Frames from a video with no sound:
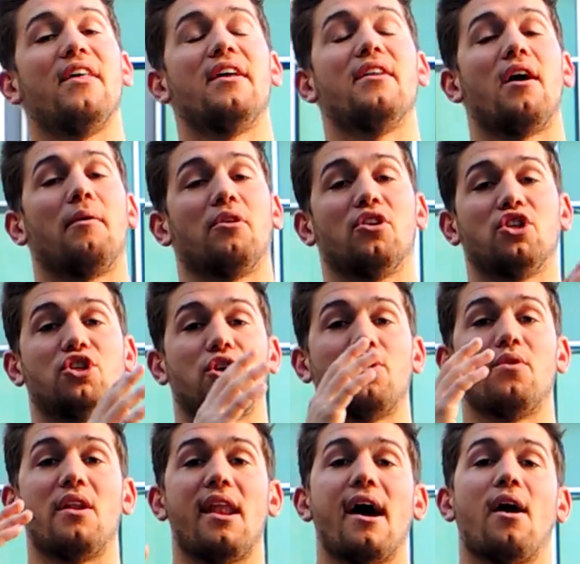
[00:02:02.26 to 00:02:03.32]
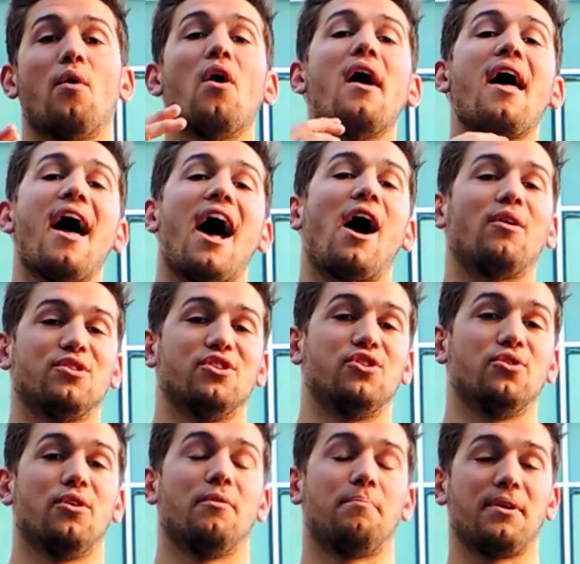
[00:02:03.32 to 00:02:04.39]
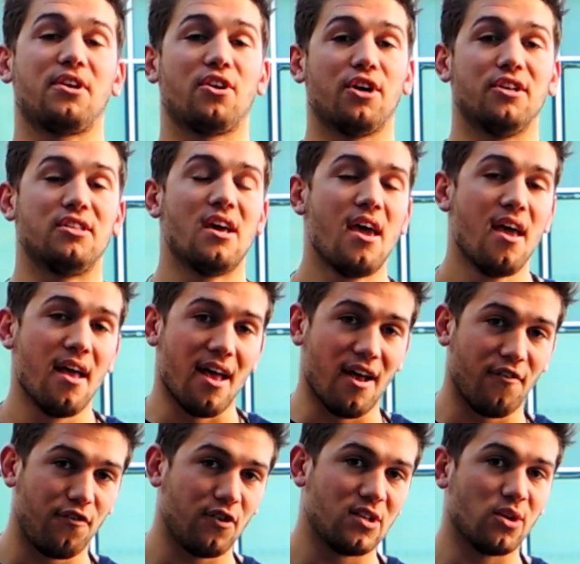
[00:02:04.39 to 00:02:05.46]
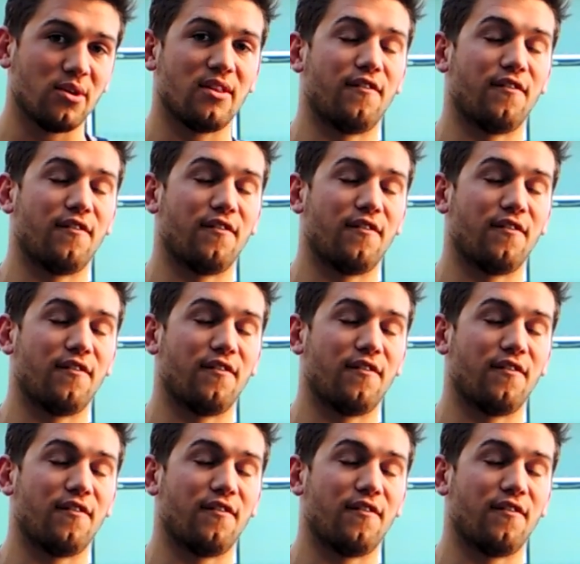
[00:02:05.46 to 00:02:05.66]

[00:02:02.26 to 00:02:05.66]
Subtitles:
then I'm going to show you now how to do it, because if we're doing